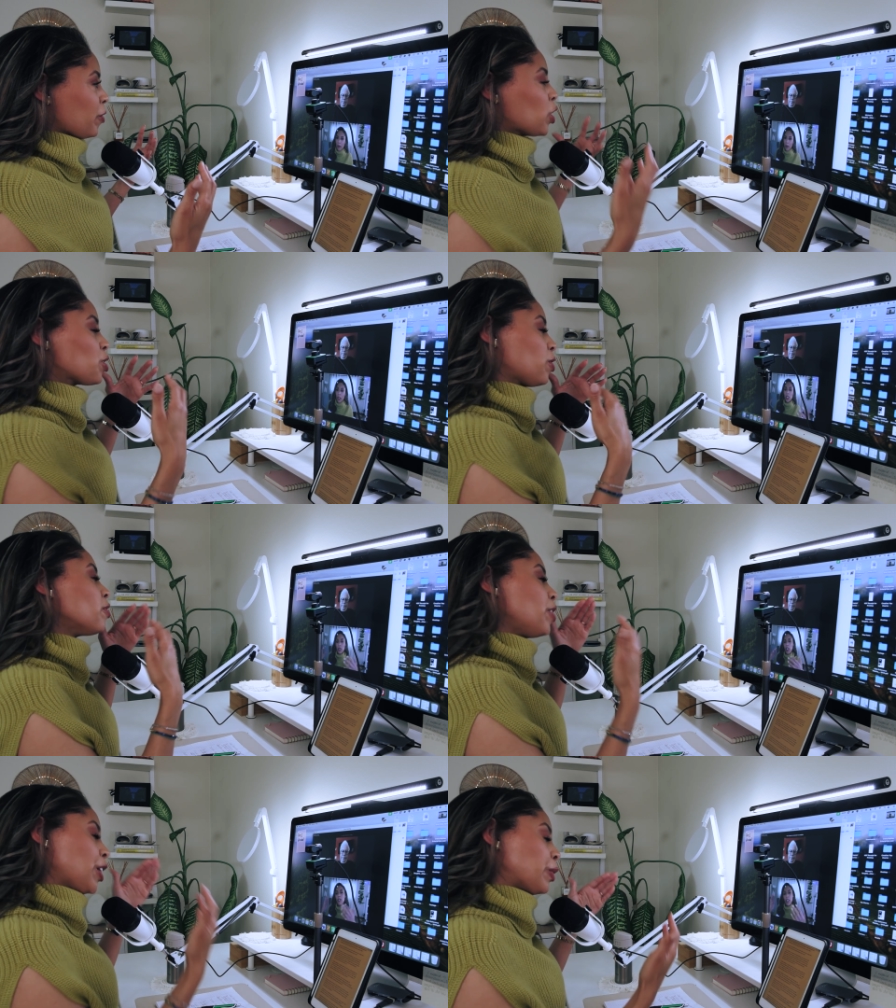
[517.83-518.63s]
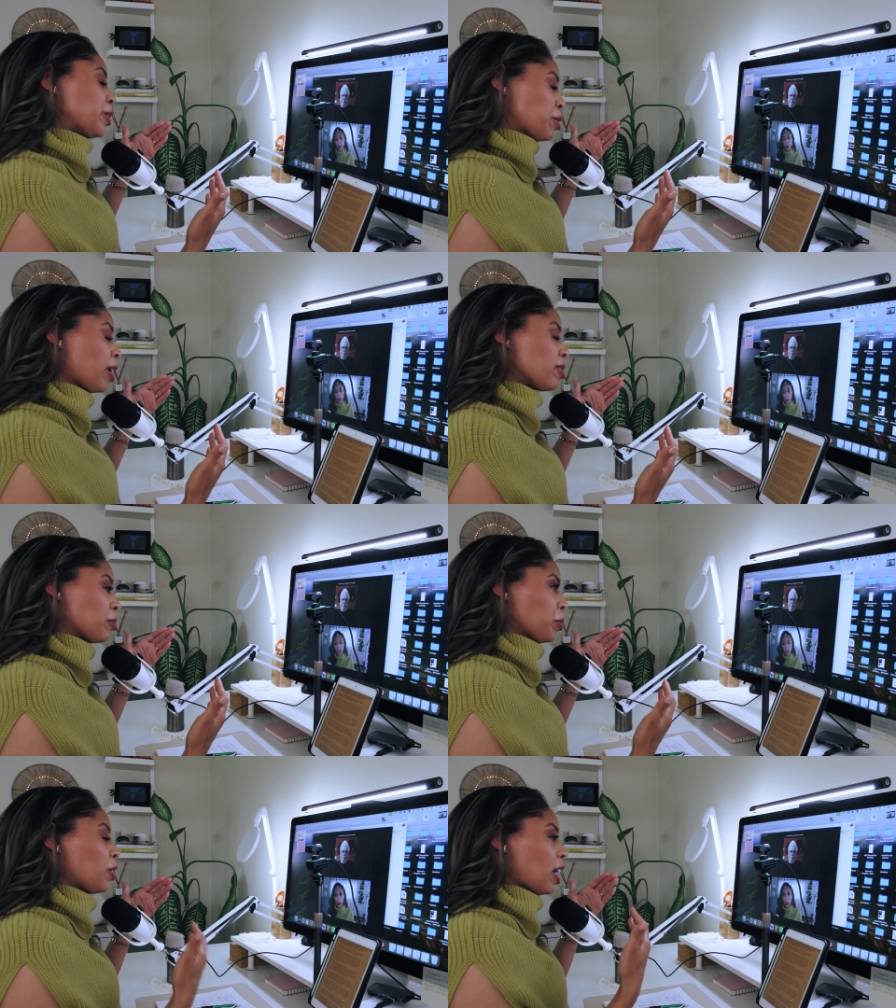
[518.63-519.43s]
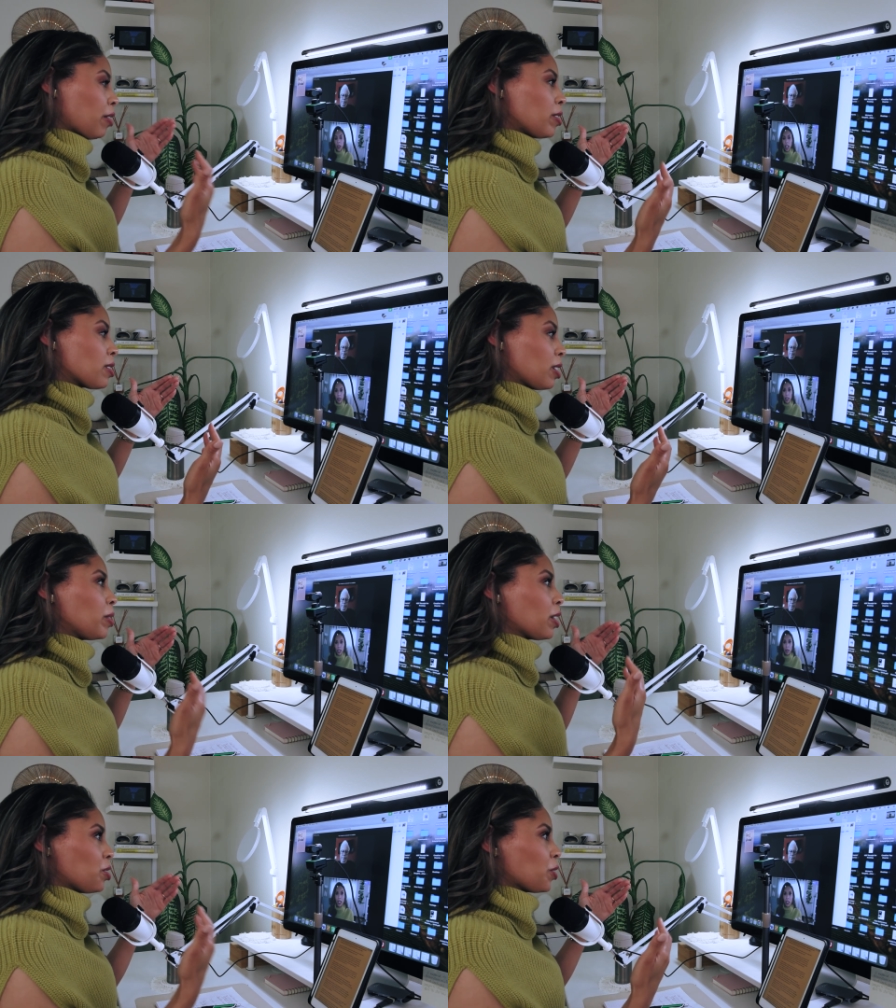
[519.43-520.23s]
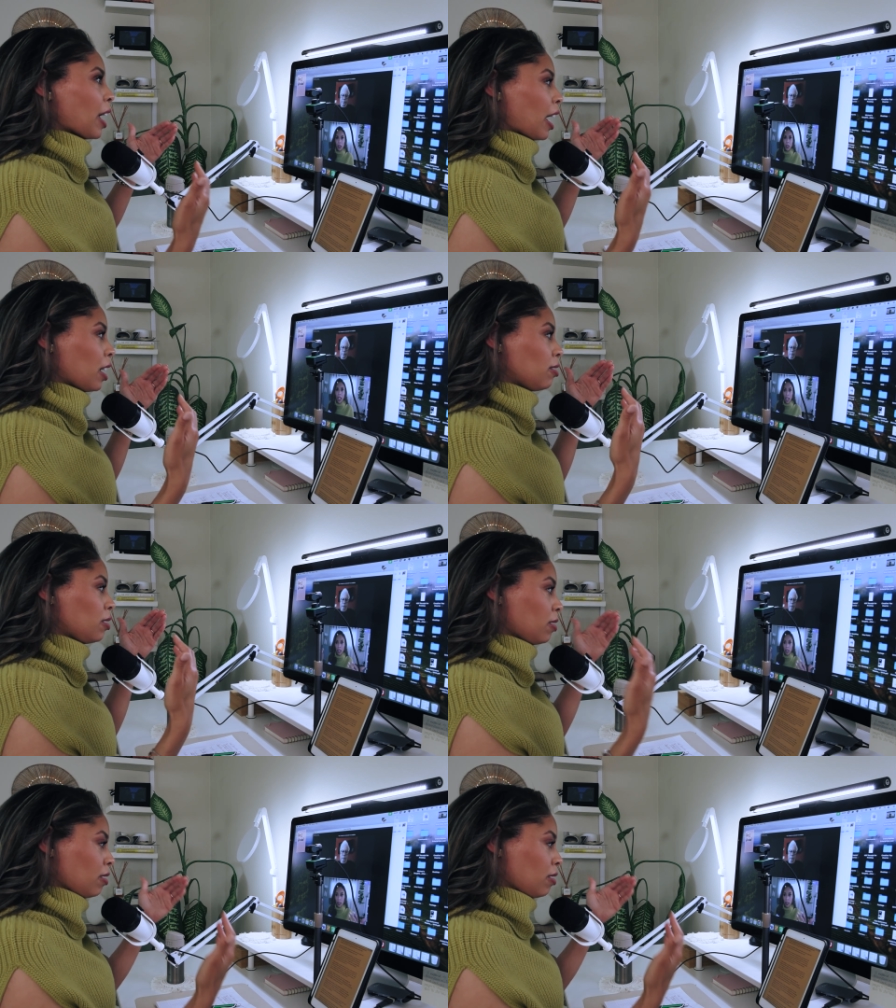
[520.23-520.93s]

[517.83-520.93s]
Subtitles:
first of all, very responsible, obviously, because you had,